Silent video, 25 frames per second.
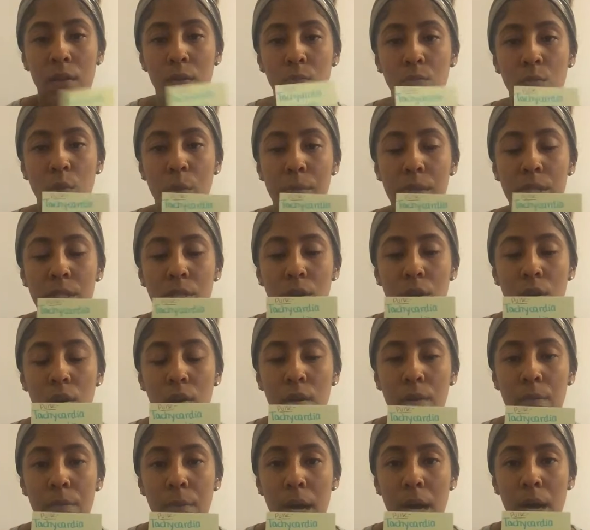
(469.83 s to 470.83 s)
When we
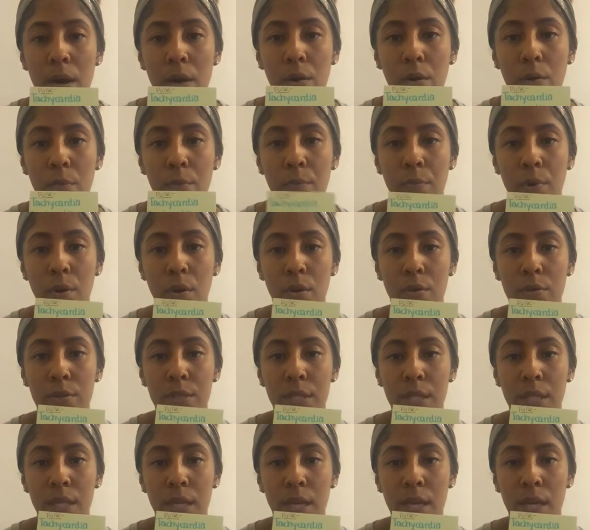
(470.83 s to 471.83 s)
talk about
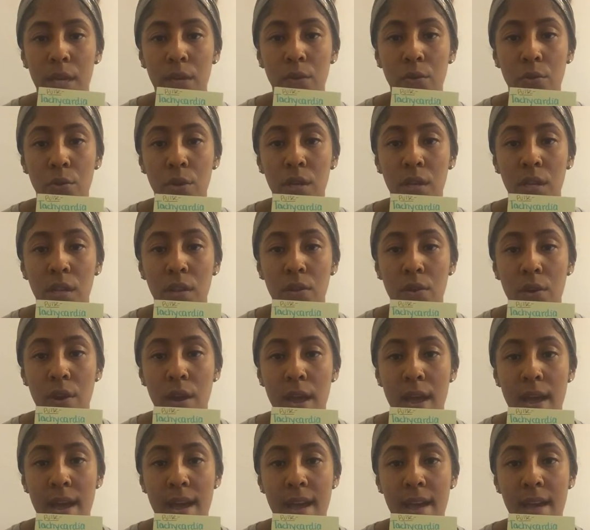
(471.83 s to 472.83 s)
pulse, again, you can either
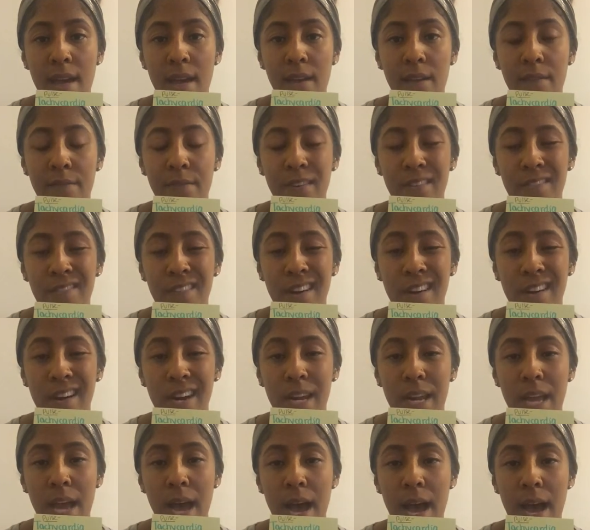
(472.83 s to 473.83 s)
have a
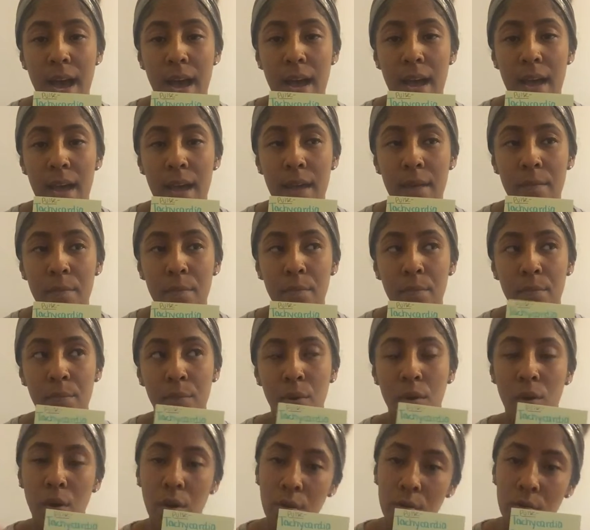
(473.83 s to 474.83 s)
very high
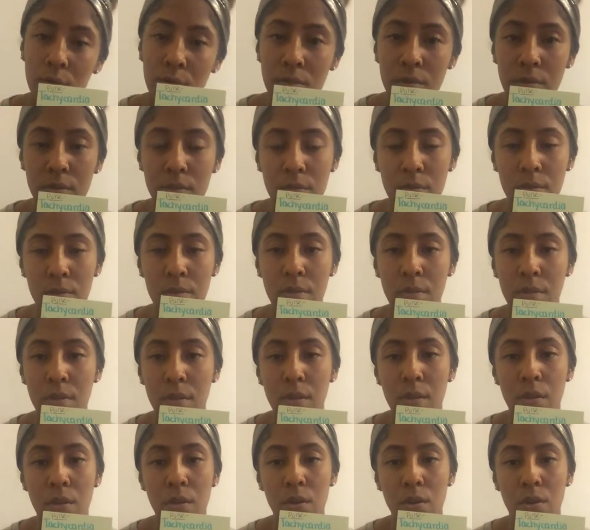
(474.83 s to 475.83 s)
pulse
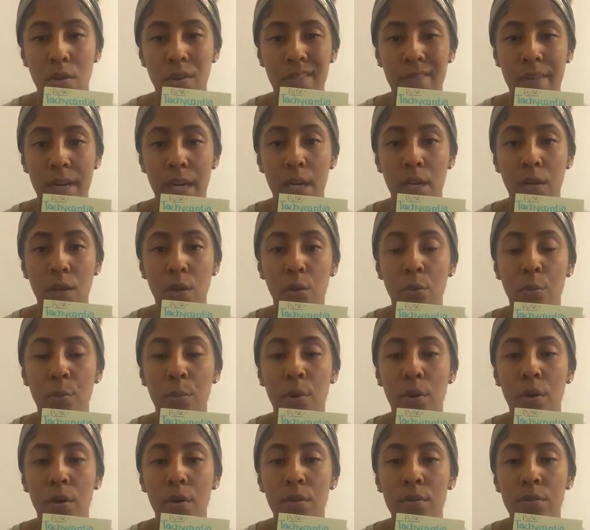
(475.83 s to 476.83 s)
or very low
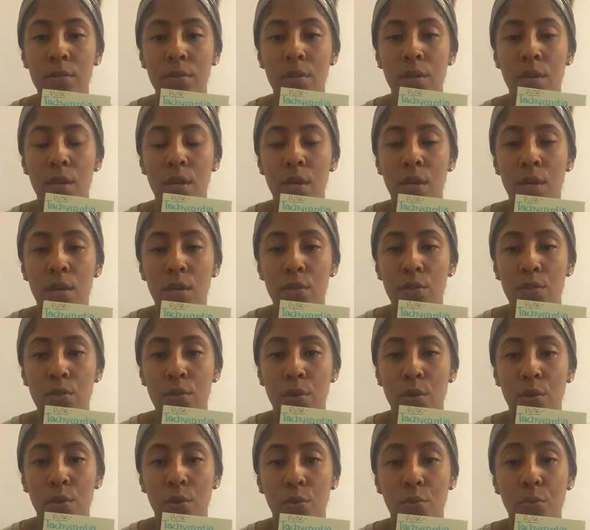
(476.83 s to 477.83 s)
pulse.
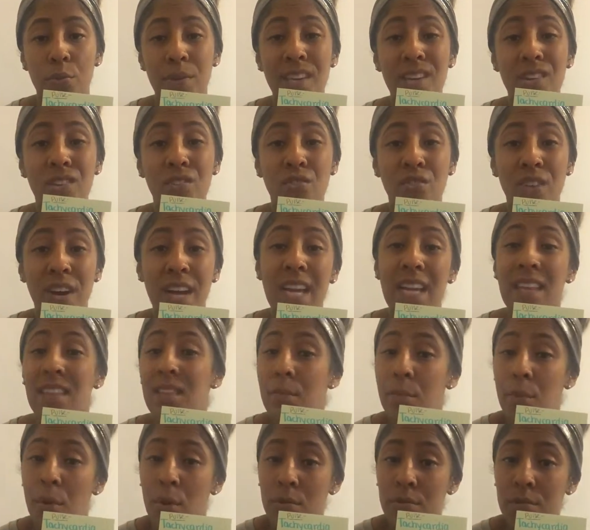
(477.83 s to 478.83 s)
So we grade
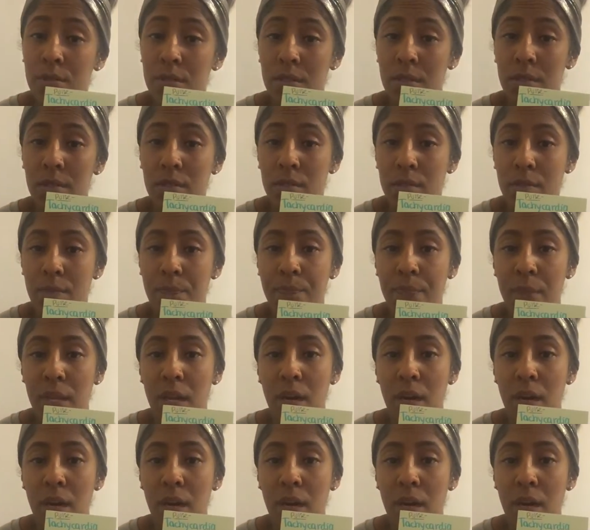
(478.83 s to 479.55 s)
the pulses.